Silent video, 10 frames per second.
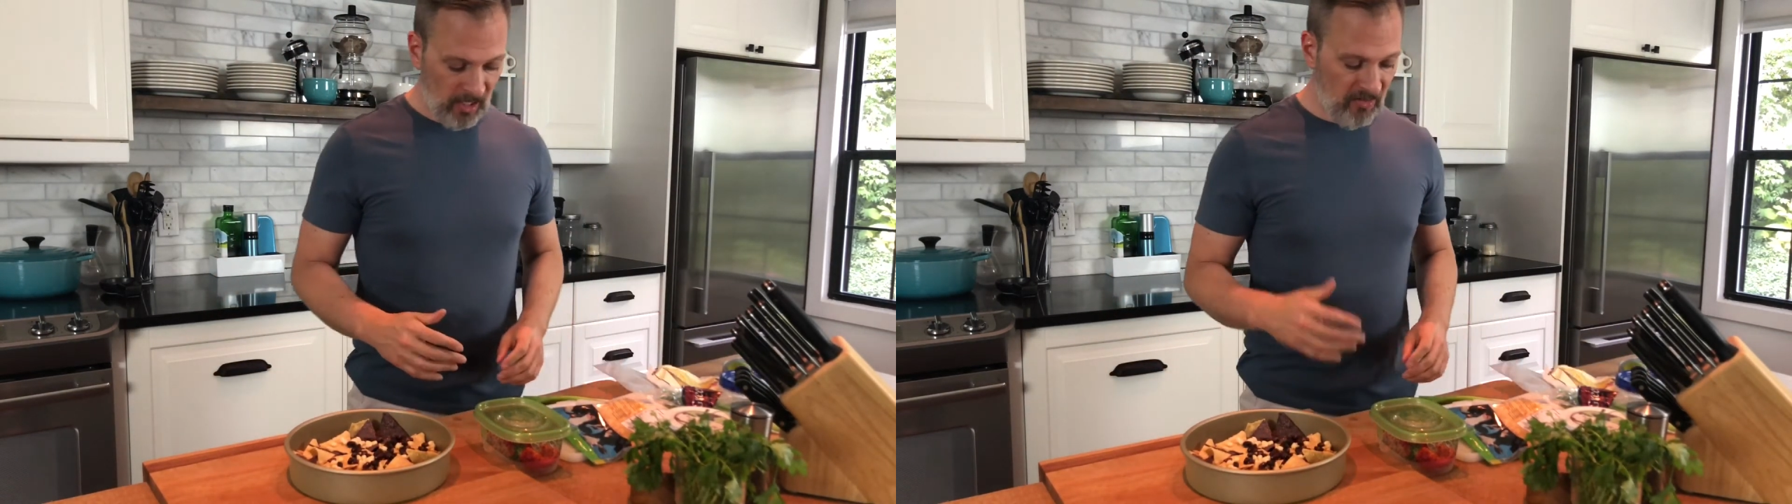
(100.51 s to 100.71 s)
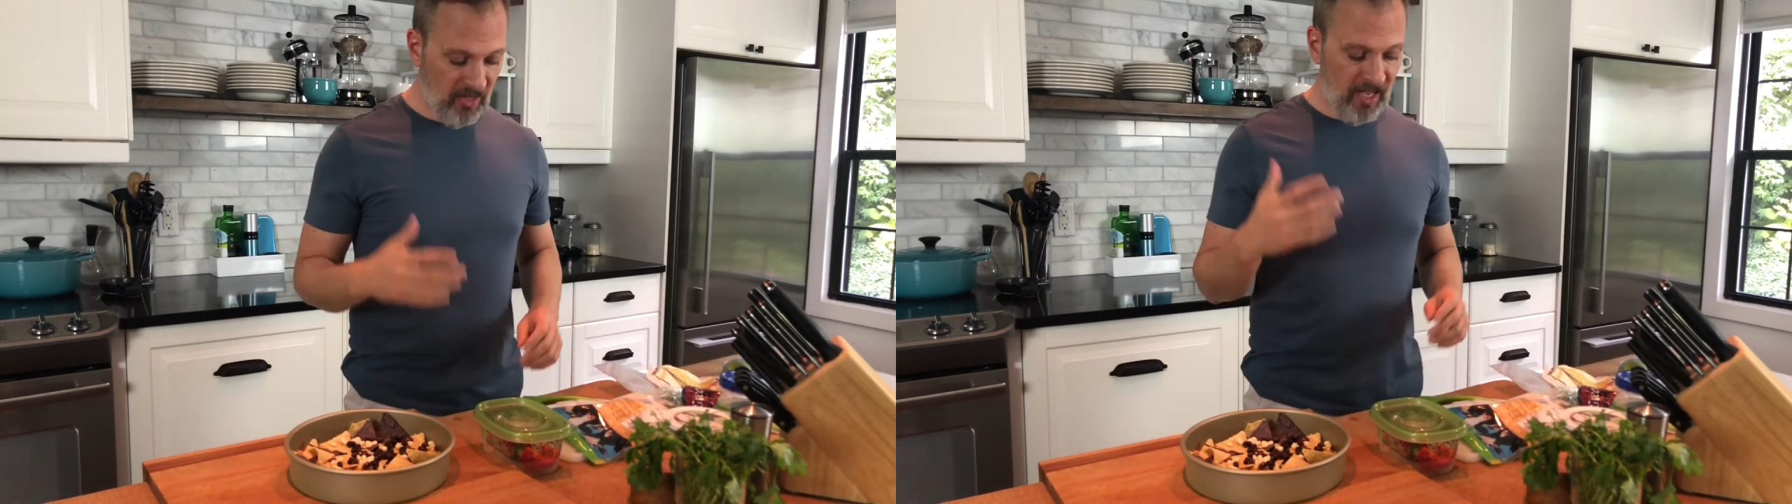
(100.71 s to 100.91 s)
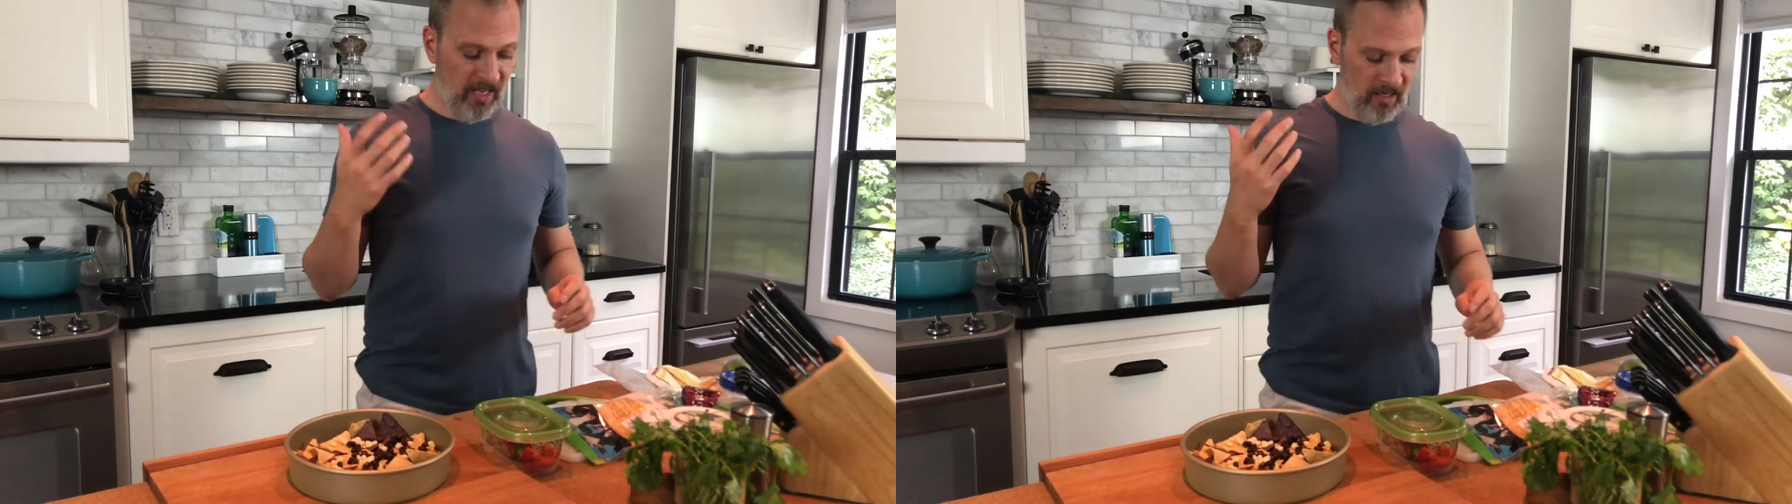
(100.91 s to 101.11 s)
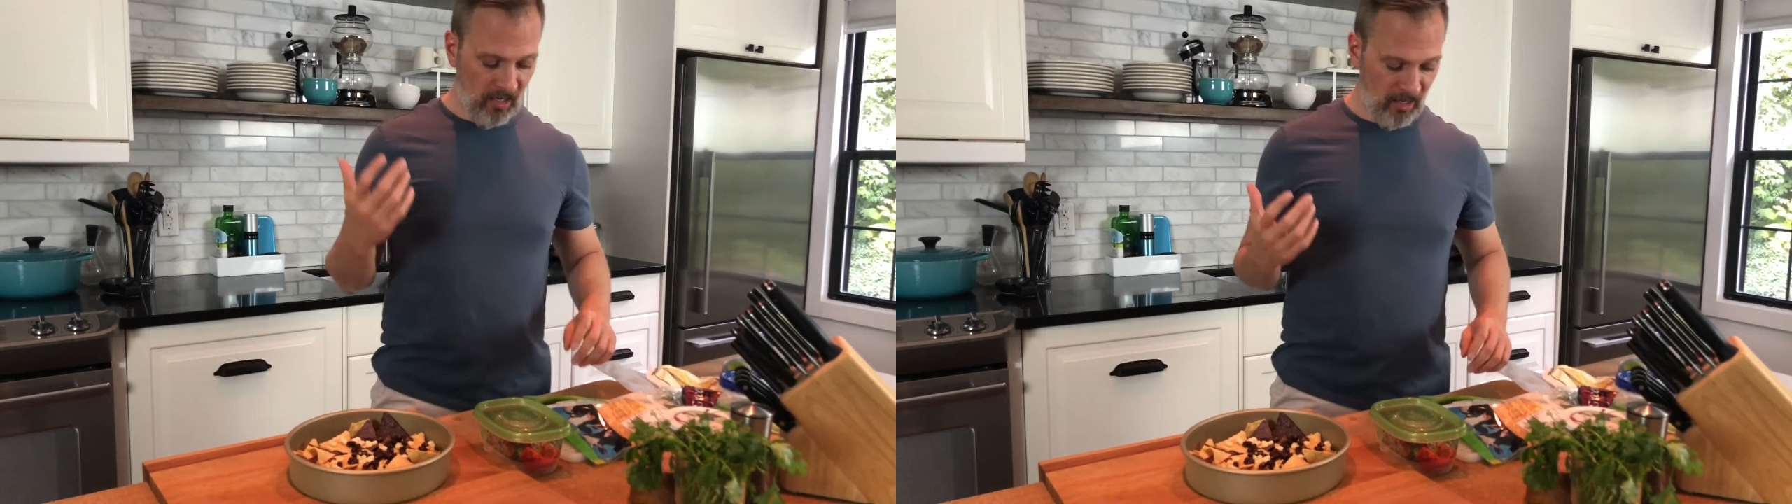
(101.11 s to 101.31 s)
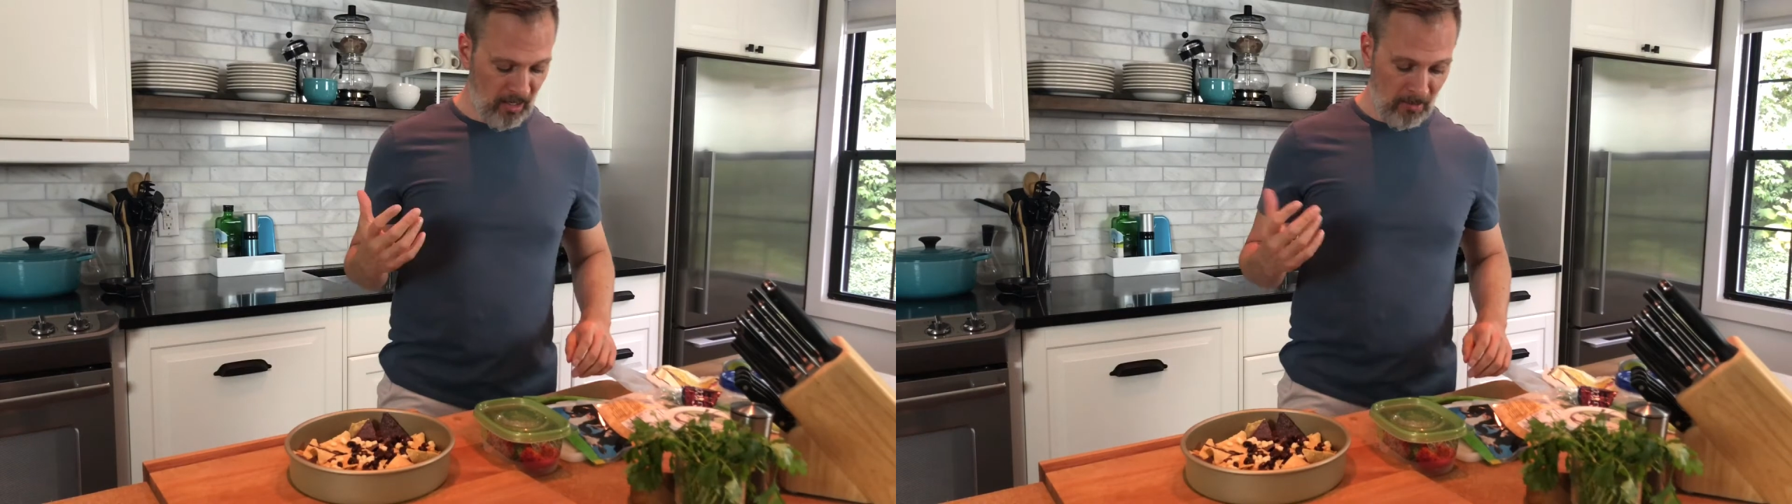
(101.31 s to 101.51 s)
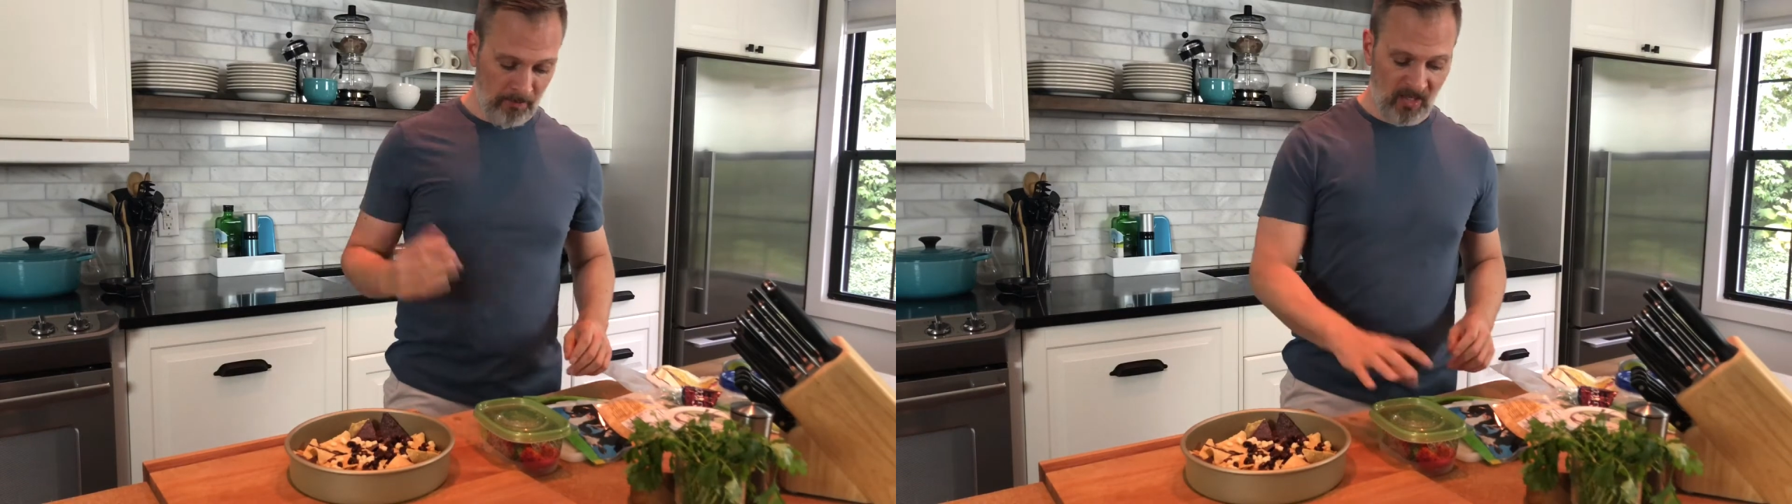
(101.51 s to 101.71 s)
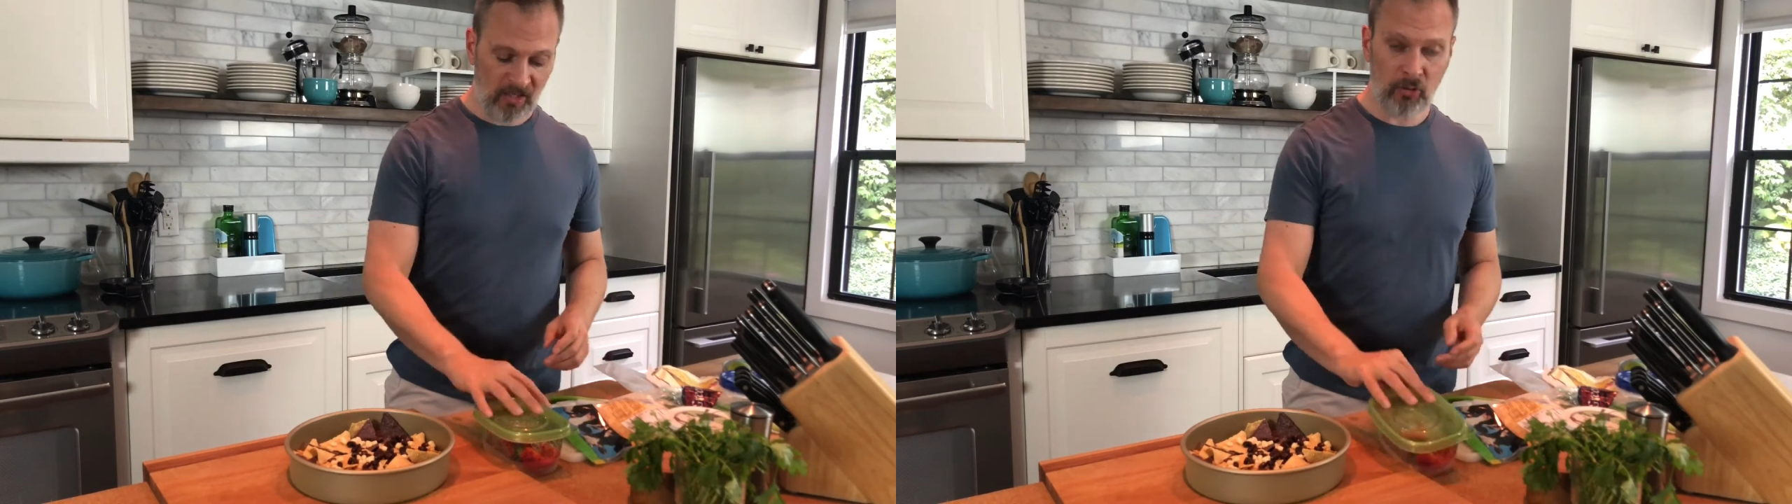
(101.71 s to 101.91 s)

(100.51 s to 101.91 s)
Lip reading: And then I